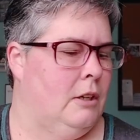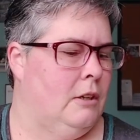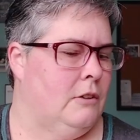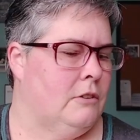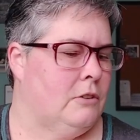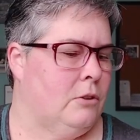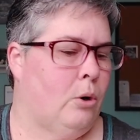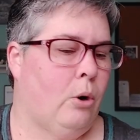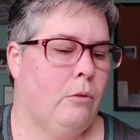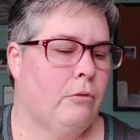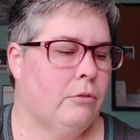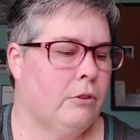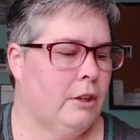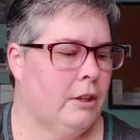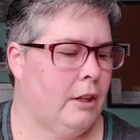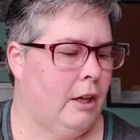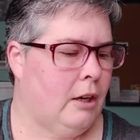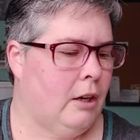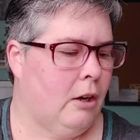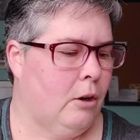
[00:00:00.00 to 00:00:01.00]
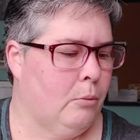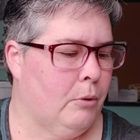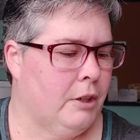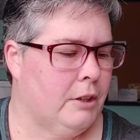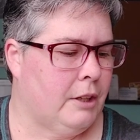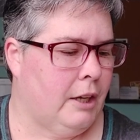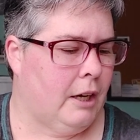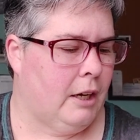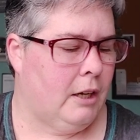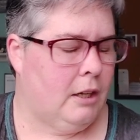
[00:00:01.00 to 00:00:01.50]
So hopefully that I'll read
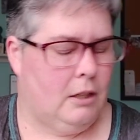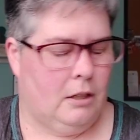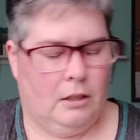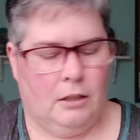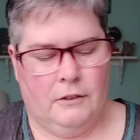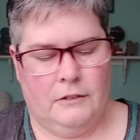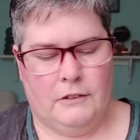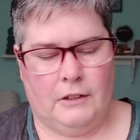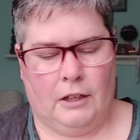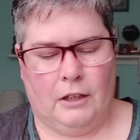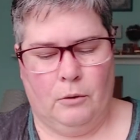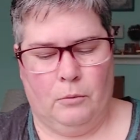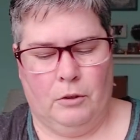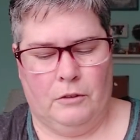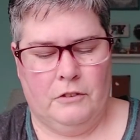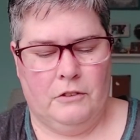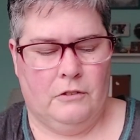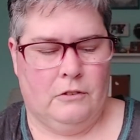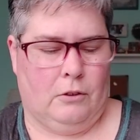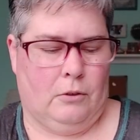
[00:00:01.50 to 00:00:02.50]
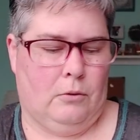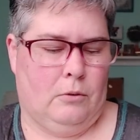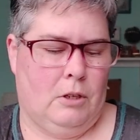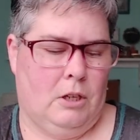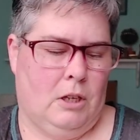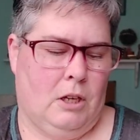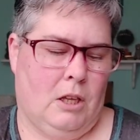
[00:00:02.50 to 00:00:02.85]
that second one soon.